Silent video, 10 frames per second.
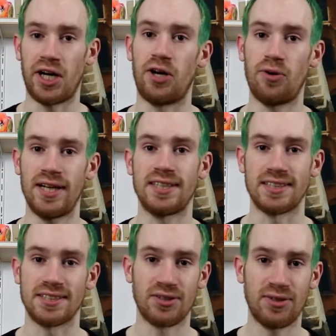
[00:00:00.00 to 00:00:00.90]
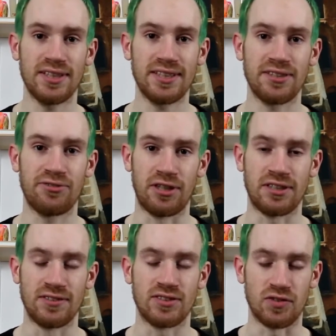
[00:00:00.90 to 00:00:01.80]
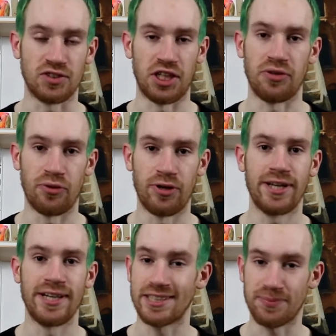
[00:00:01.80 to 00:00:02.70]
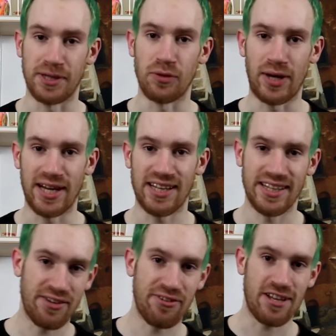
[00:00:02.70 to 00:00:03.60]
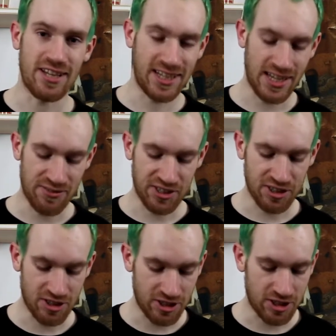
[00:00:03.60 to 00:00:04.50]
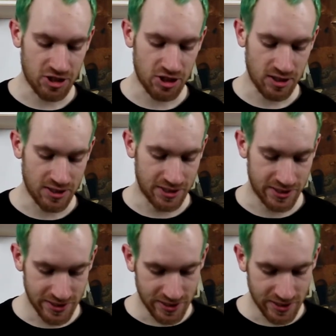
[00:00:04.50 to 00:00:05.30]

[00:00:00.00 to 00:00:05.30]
Alright, it's currently the 14th of January, it's been a while and I felt like having another hot chocolate.